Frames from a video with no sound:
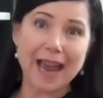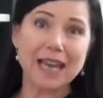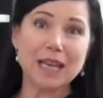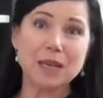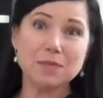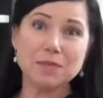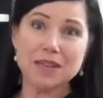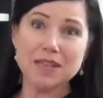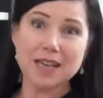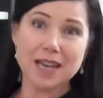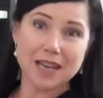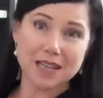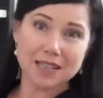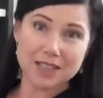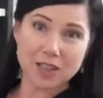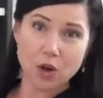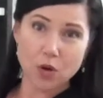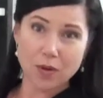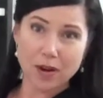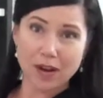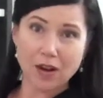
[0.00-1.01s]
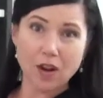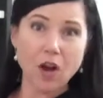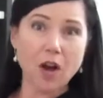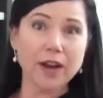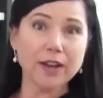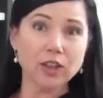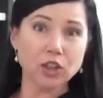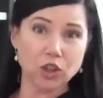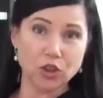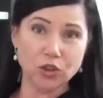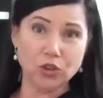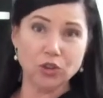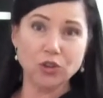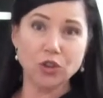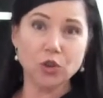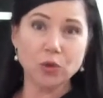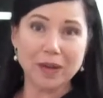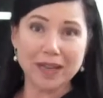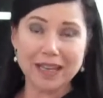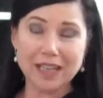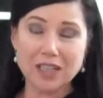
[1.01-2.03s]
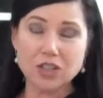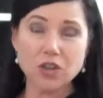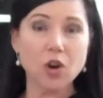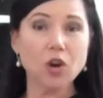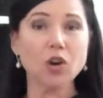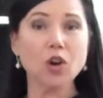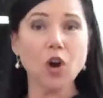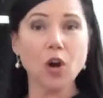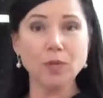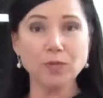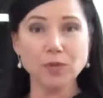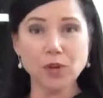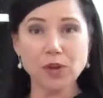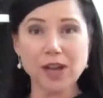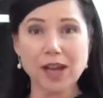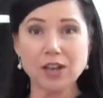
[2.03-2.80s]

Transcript: A-B-S-O-L-I-Q-U-E dot com.au